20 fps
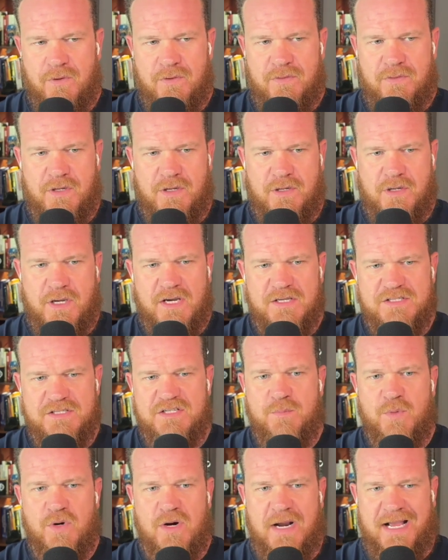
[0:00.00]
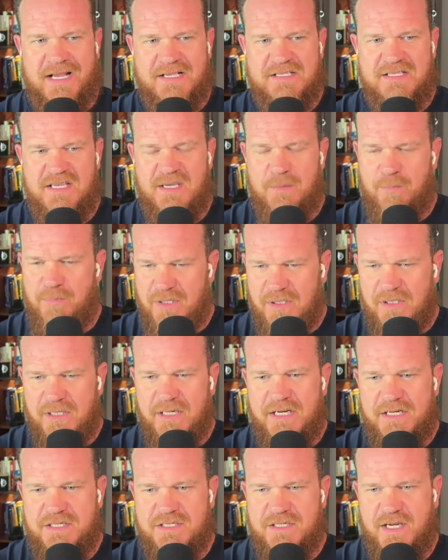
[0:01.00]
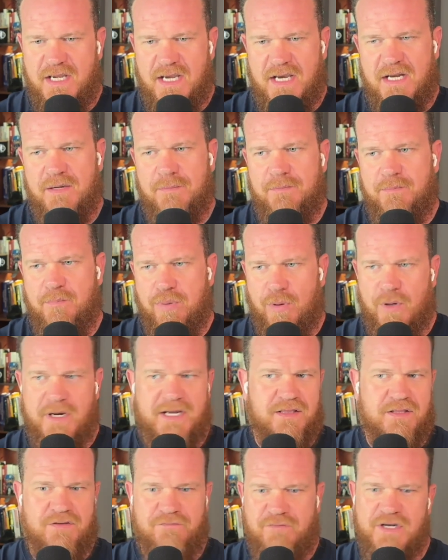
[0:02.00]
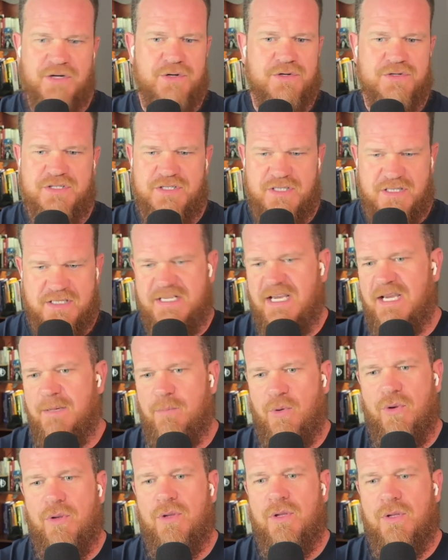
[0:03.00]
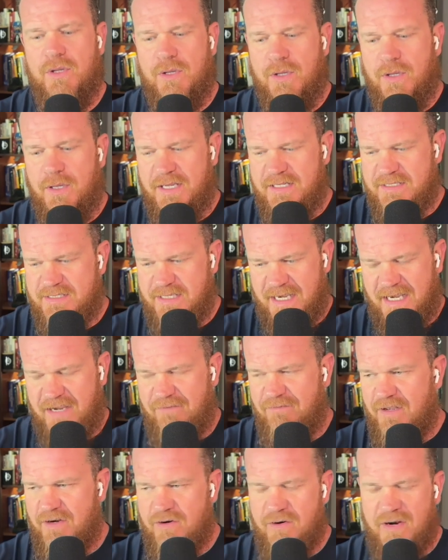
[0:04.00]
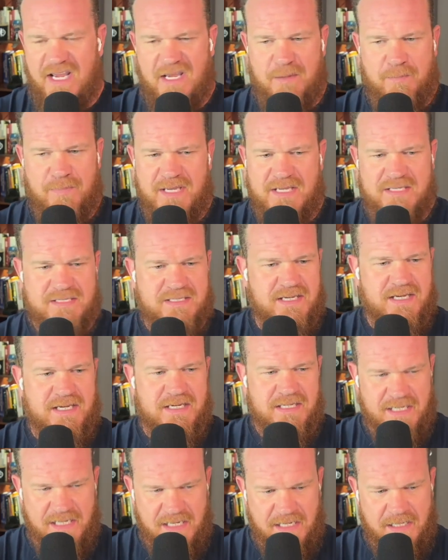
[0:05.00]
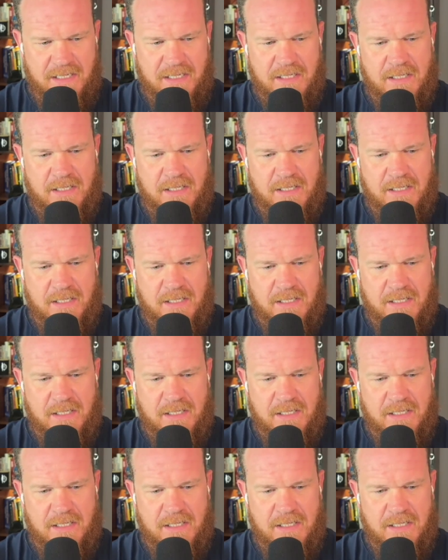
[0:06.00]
The customer has the ability to kind of bring the vendors to the table and say, hey, vendor A, B, C, and D,